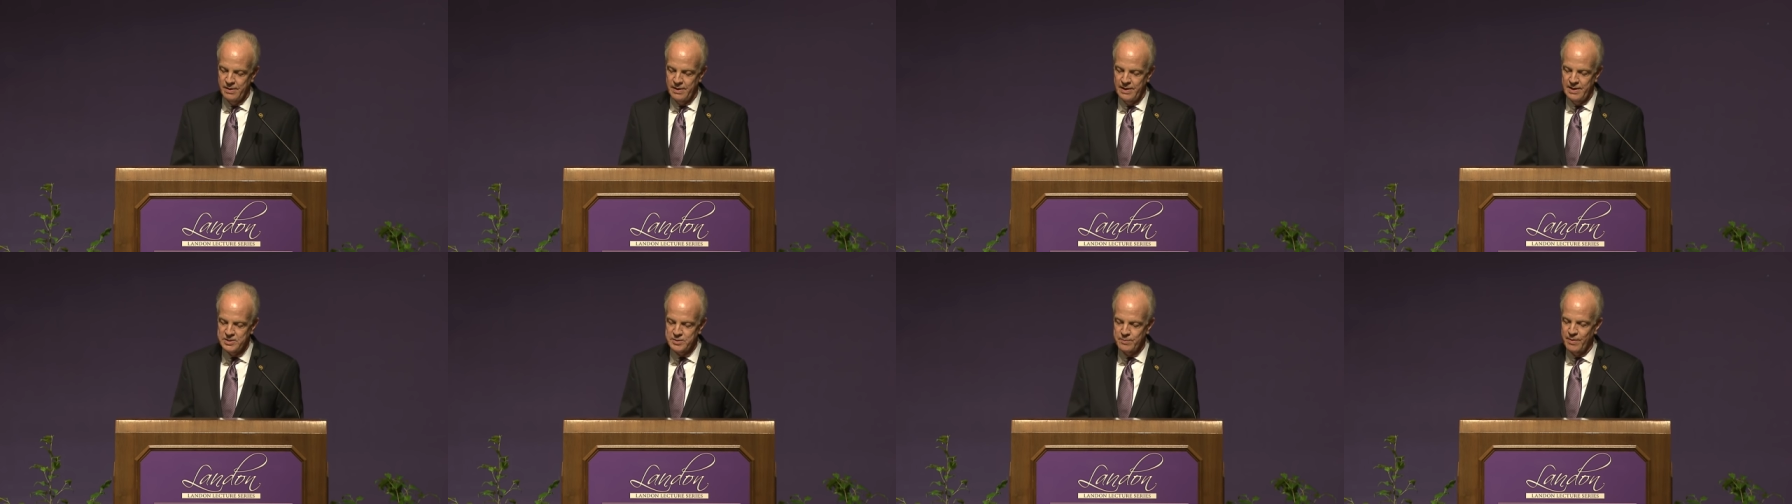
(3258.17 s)

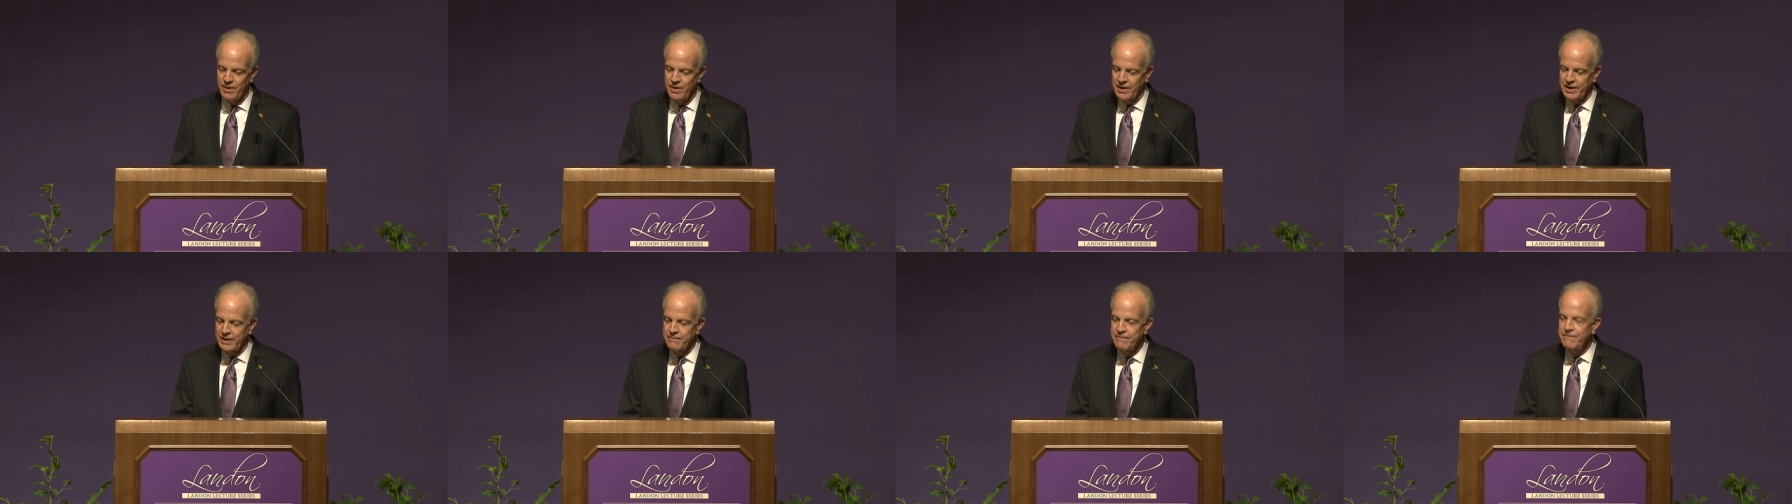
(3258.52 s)
As
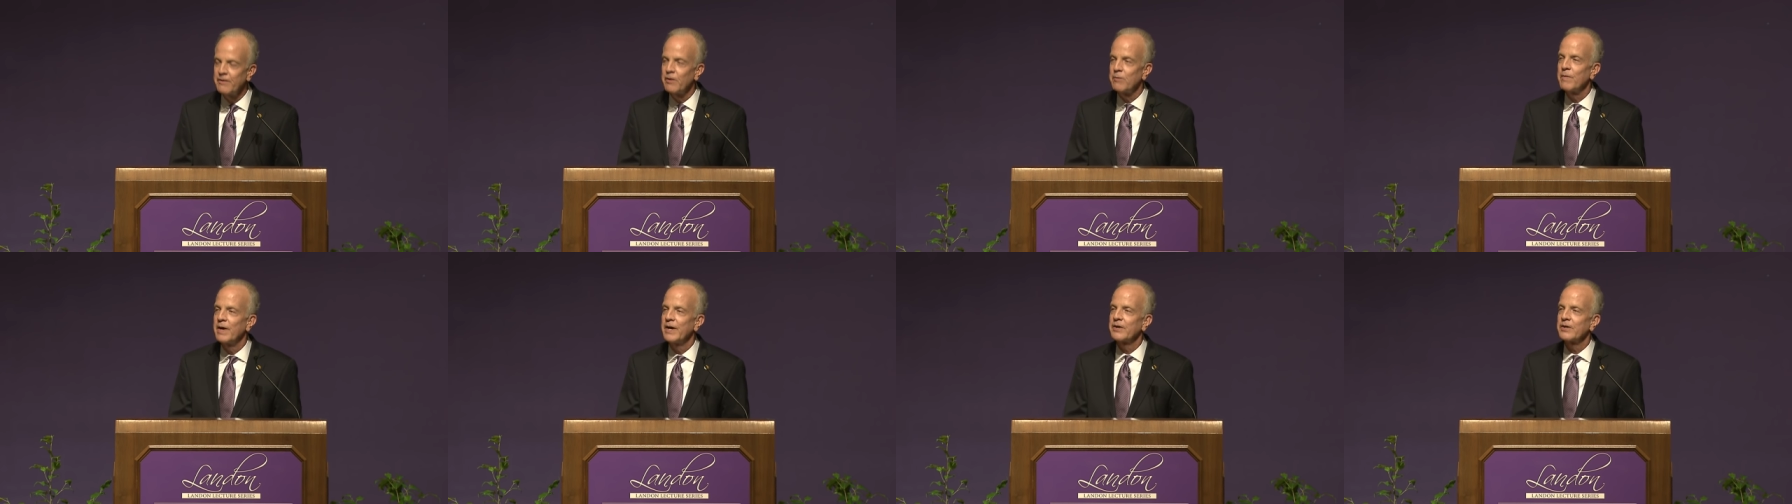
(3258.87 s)
American
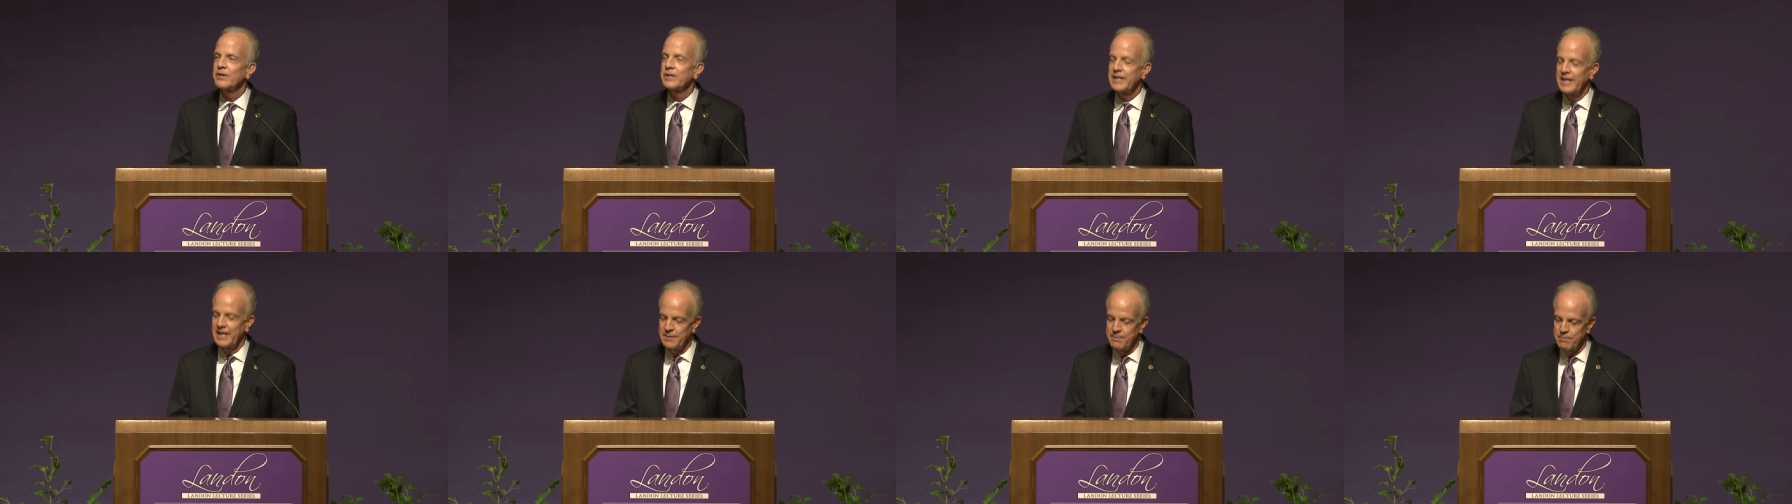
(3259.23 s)

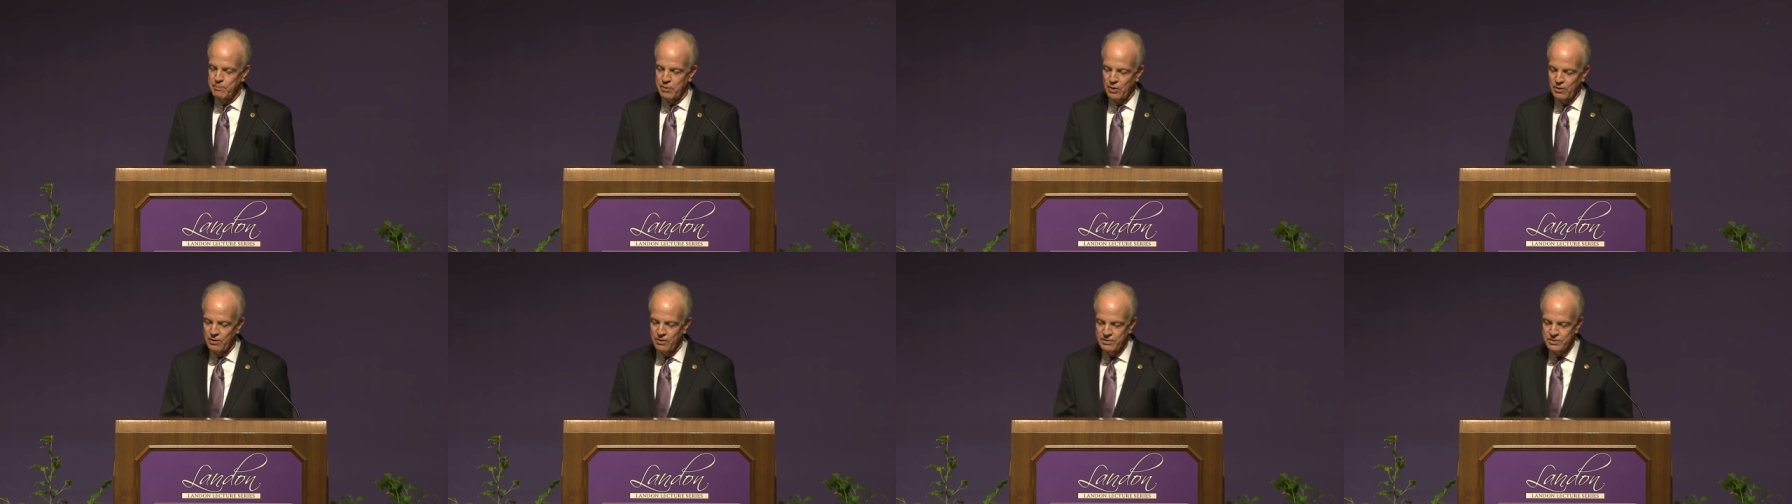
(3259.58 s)
filmmaker Ken
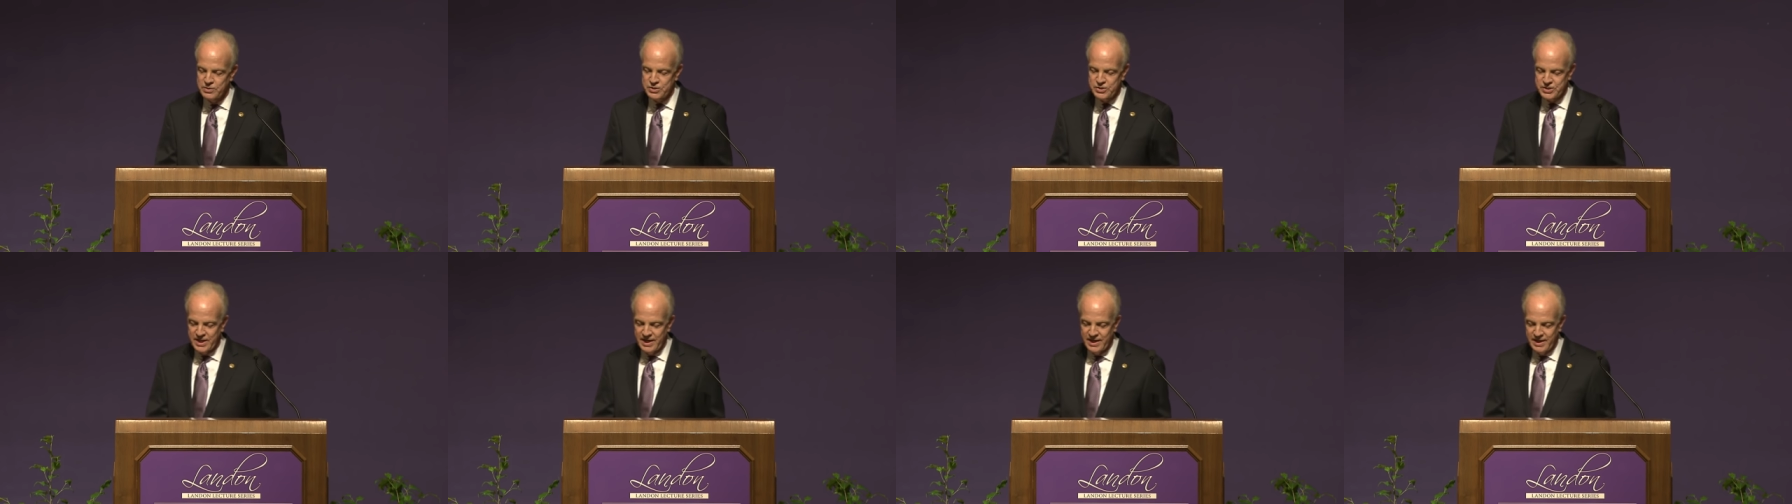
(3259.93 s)

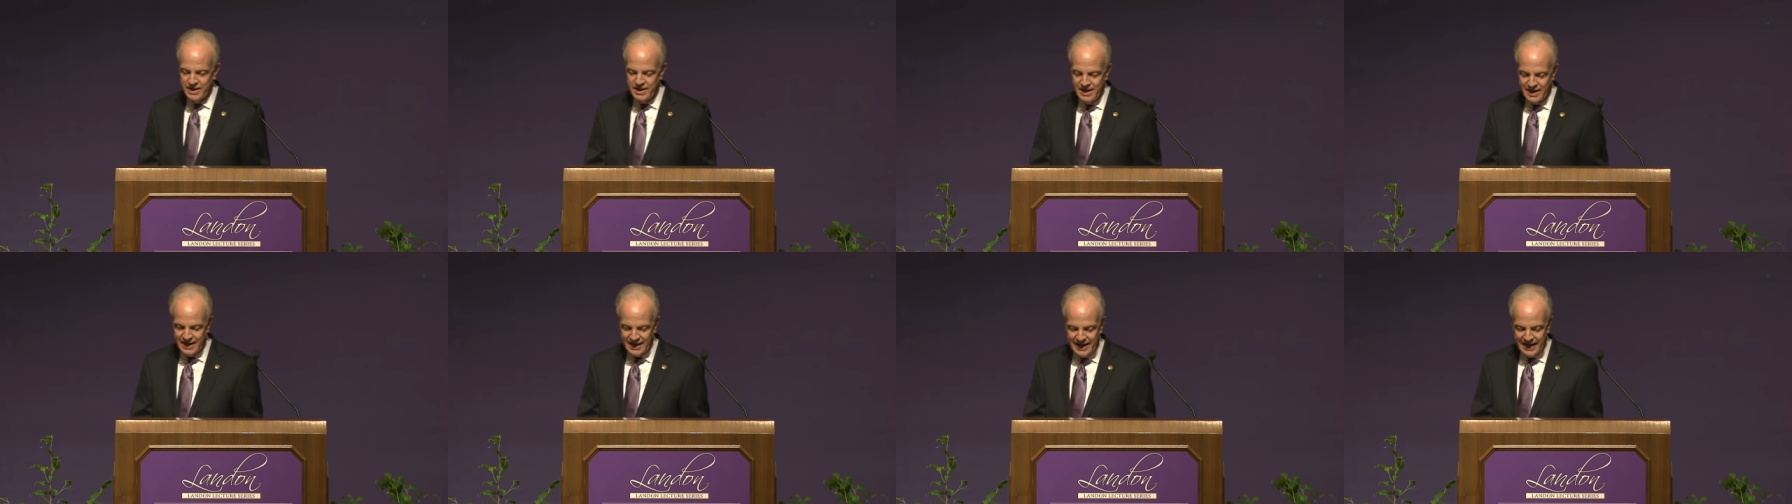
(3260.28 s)
Burns
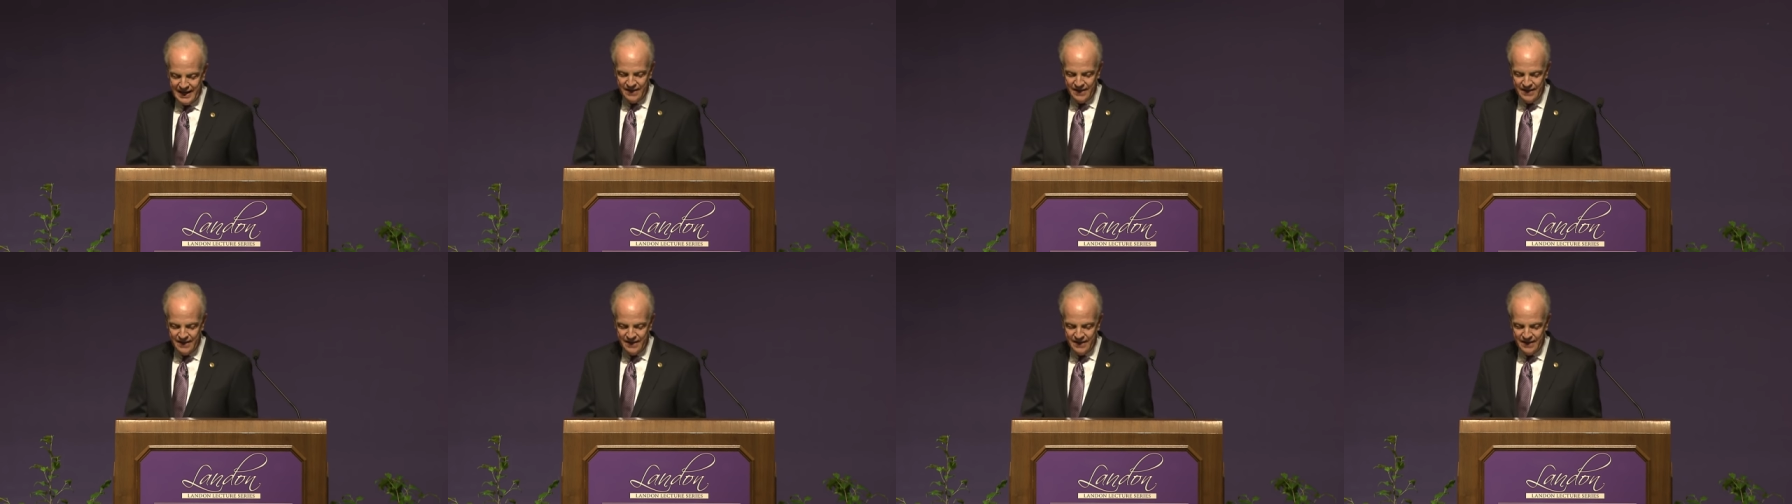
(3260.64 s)
said,